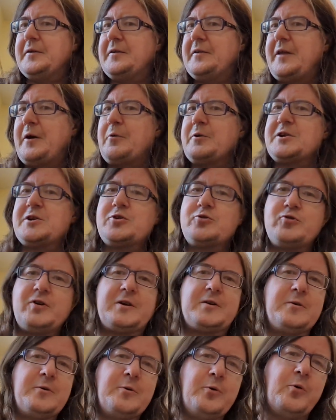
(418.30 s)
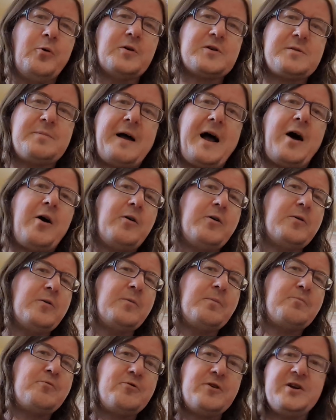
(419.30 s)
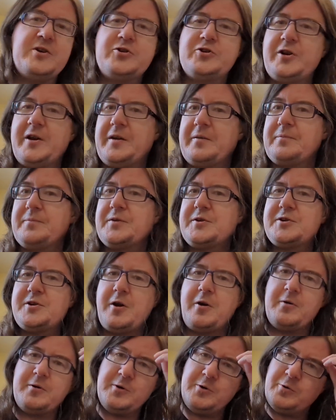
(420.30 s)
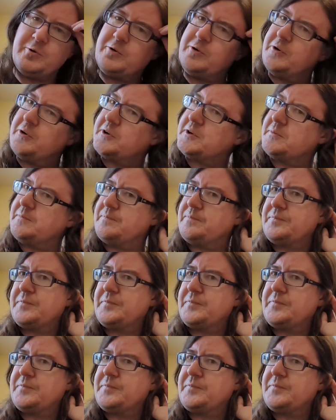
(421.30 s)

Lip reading: there were strict laws about preaching. So you could,